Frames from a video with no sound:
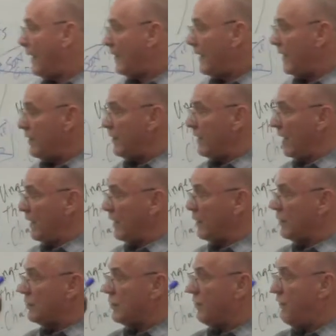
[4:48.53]
that, that it
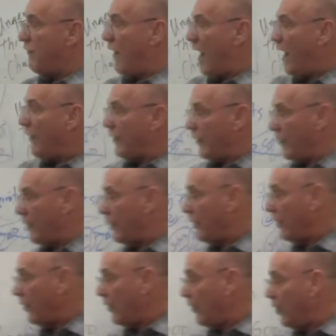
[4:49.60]
is the Father
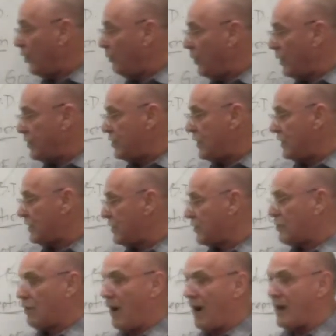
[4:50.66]
who put Jesus
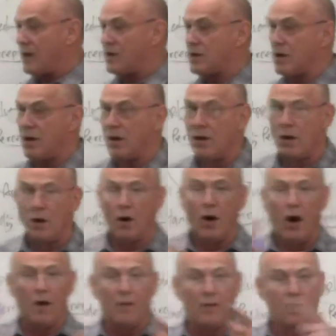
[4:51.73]
Christ
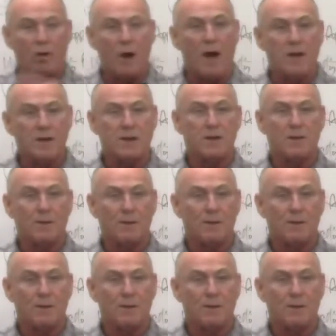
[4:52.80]
on the cross.